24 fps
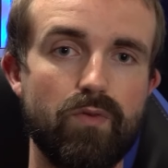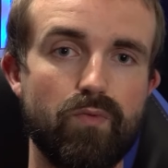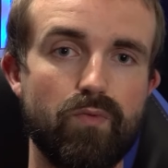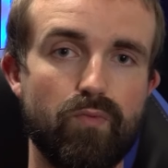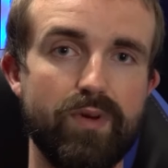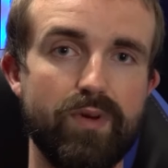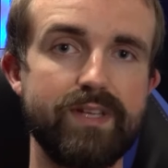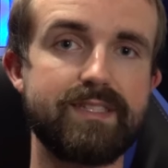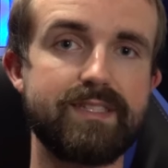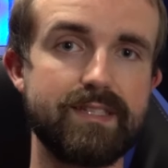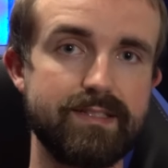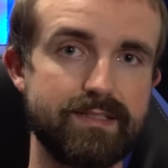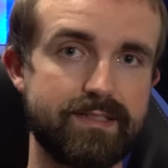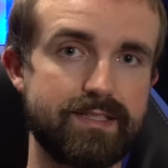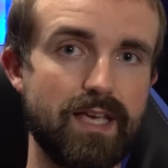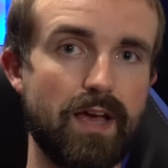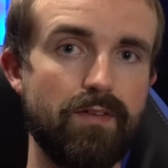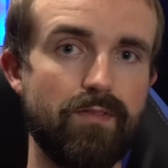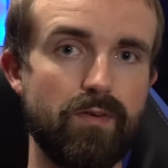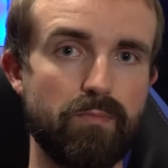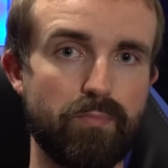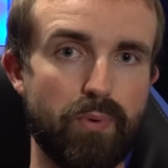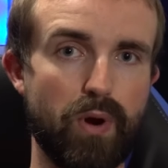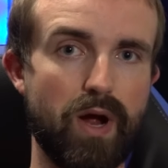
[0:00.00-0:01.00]
Ryzen
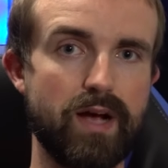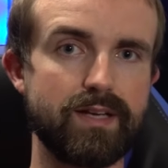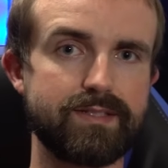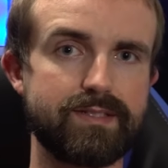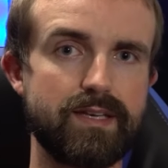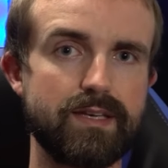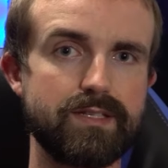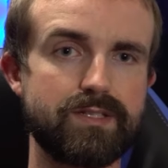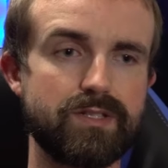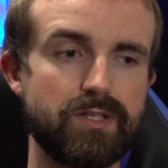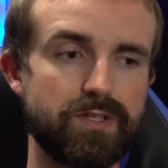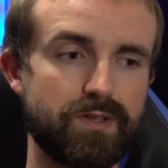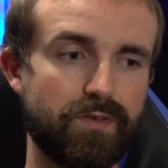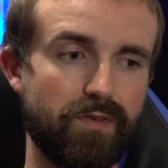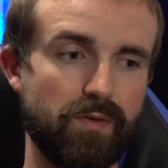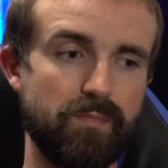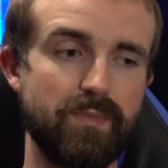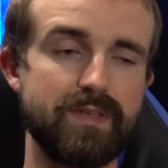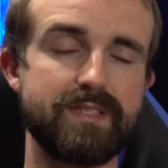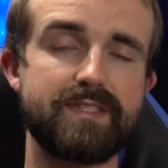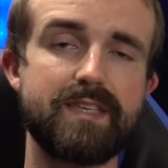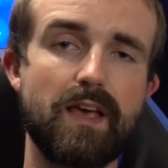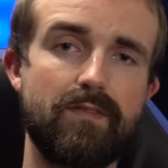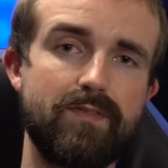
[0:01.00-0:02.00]
7 processors from the
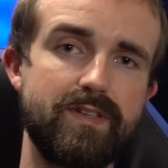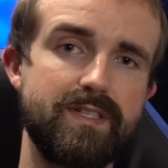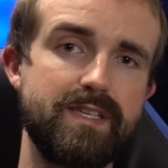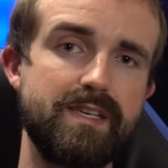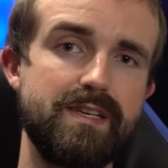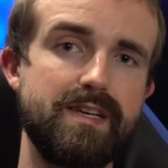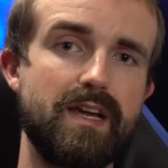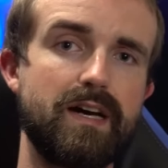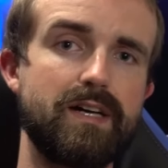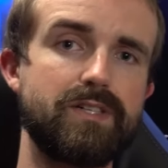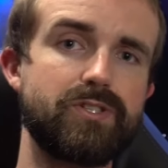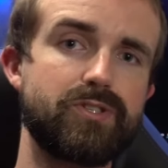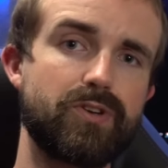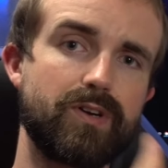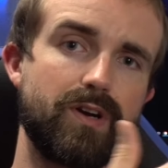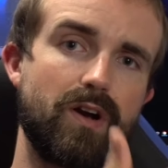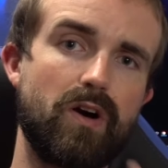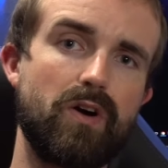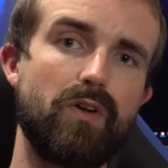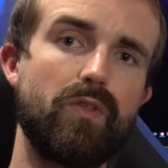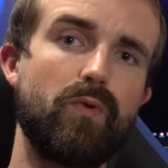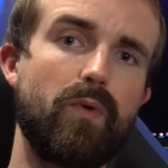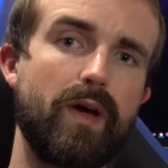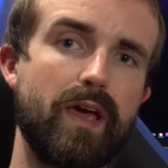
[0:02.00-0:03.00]
1700
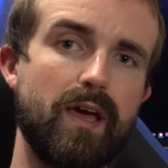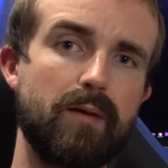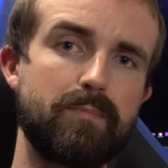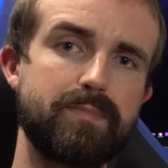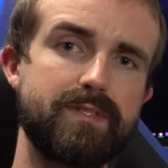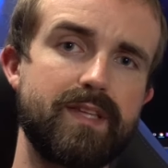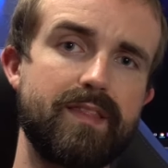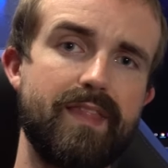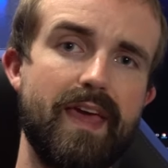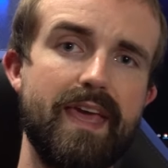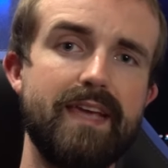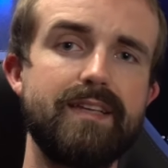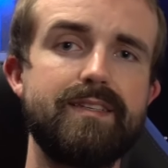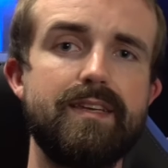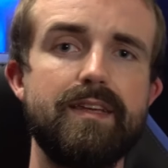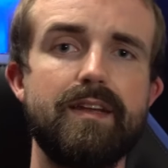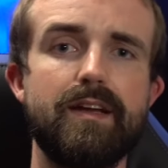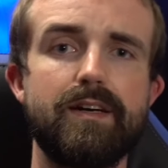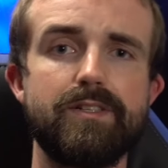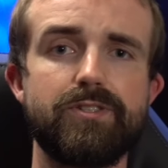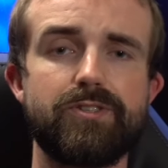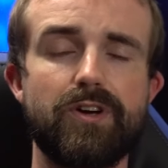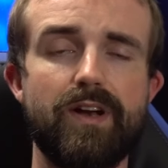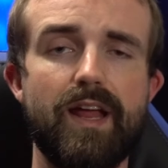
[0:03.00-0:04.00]
all the way up to the
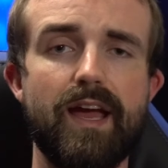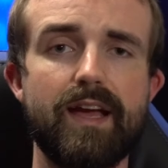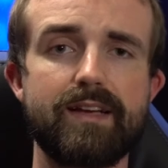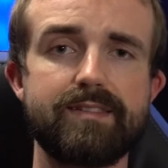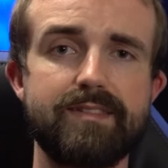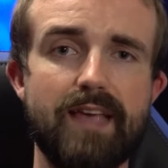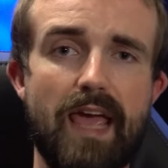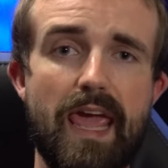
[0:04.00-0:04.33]
1800X,